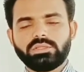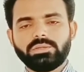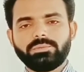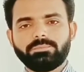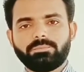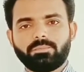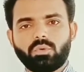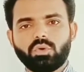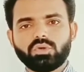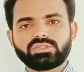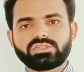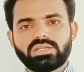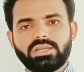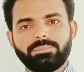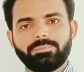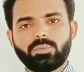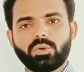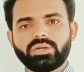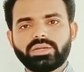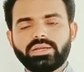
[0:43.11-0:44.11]
the most
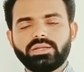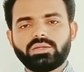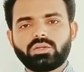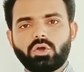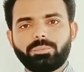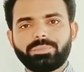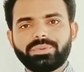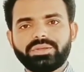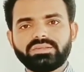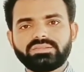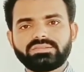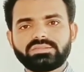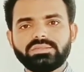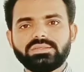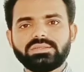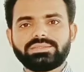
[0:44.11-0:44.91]
important topics